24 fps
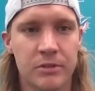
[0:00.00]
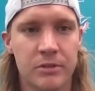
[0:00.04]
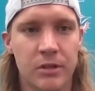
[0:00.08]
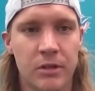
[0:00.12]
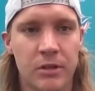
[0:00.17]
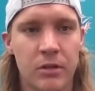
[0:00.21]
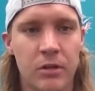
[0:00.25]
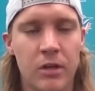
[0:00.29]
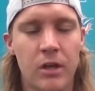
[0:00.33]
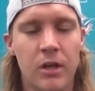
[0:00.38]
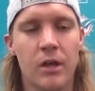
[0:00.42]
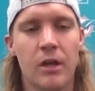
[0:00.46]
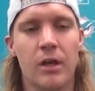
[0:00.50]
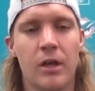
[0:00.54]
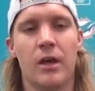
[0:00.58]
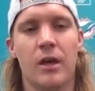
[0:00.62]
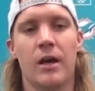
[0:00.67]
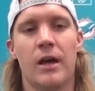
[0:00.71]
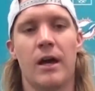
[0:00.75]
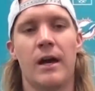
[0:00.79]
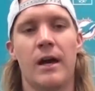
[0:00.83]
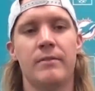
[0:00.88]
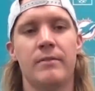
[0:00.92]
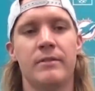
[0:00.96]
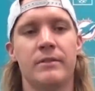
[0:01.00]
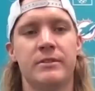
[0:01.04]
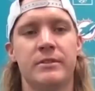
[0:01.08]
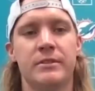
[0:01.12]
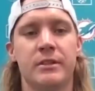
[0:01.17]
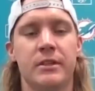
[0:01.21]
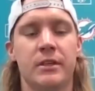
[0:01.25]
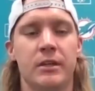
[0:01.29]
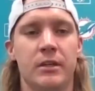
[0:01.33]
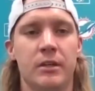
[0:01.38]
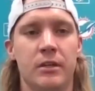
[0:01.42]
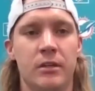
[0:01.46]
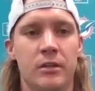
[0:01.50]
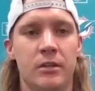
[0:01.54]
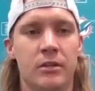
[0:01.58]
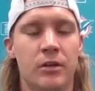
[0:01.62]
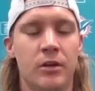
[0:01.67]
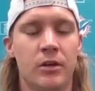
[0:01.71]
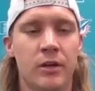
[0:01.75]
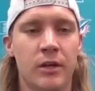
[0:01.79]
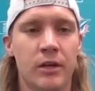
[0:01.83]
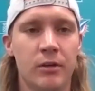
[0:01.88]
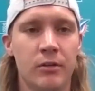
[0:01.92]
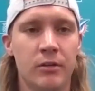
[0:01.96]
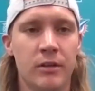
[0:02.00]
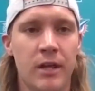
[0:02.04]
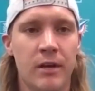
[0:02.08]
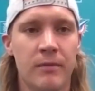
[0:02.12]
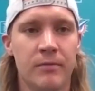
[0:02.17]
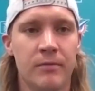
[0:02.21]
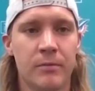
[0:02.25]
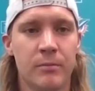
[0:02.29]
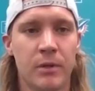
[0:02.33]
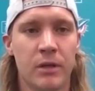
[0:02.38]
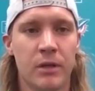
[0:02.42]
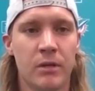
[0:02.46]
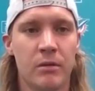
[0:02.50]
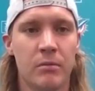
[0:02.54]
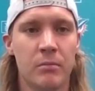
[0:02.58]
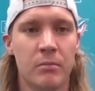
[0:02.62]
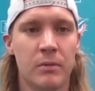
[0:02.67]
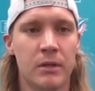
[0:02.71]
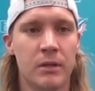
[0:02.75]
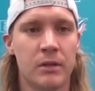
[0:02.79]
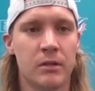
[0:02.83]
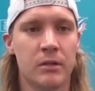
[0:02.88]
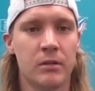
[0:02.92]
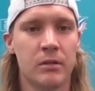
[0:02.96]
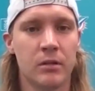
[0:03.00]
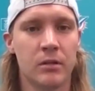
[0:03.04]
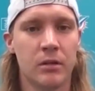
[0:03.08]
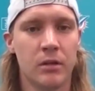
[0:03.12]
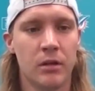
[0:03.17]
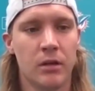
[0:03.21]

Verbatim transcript: So obviously, you know, hearing that from him and